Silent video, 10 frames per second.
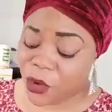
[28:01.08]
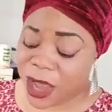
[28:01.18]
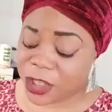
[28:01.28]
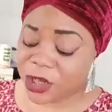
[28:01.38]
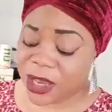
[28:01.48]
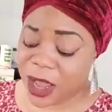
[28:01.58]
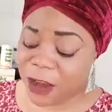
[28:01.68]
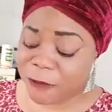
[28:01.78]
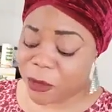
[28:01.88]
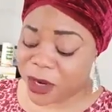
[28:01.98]
actually
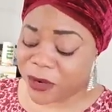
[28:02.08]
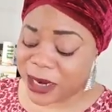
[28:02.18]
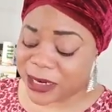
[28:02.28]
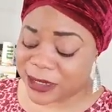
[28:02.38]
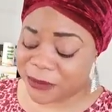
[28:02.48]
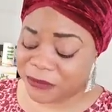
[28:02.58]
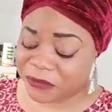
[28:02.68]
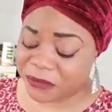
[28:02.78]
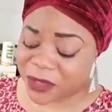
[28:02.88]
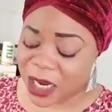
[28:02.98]
have pomegranate
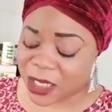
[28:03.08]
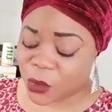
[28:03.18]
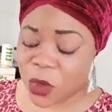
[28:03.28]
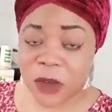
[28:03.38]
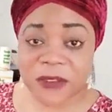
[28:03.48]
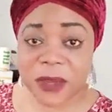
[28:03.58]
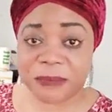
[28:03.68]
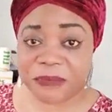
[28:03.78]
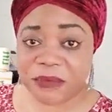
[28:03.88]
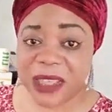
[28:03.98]
as one of the
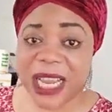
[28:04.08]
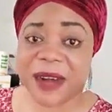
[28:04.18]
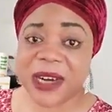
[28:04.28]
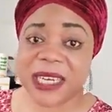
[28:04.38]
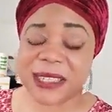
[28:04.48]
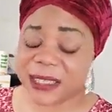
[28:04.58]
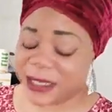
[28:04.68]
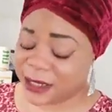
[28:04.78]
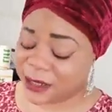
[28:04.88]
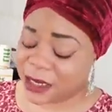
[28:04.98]
ingredients in
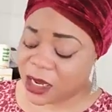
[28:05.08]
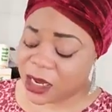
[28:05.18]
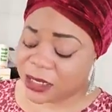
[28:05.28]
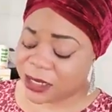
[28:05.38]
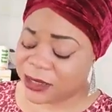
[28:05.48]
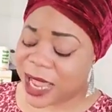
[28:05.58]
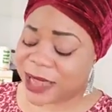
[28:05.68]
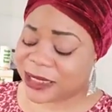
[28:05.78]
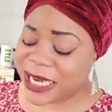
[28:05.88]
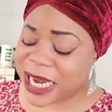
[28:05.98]
this. This
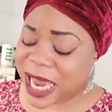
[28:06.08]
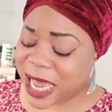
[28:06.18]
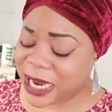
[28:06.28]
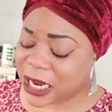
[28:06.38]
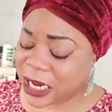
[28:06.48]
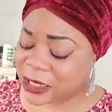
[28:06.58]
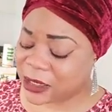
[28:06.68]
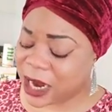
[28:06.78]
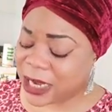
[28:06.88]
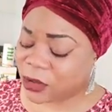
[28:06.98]
has 9
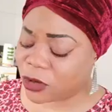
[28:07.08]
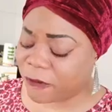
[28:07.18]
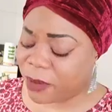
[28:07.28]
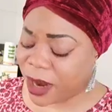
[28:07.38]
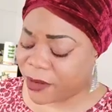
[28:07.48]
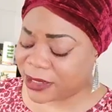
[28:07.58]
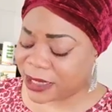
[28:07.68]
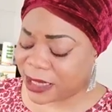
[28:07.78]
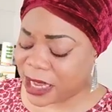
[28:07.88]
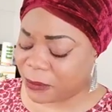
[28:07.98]
kinds of berries in
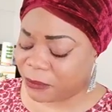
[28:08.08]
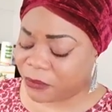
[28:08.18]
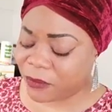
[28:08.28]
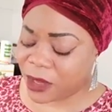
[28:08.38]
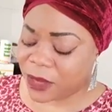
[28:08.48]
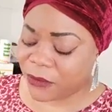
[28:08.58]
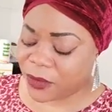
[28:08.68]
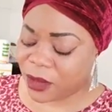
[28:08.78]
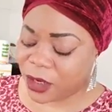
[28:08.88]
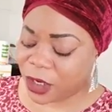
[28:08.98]
them.
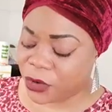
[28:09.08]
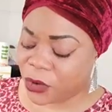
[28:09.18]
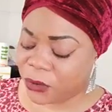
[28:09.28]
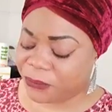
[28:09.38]
You know,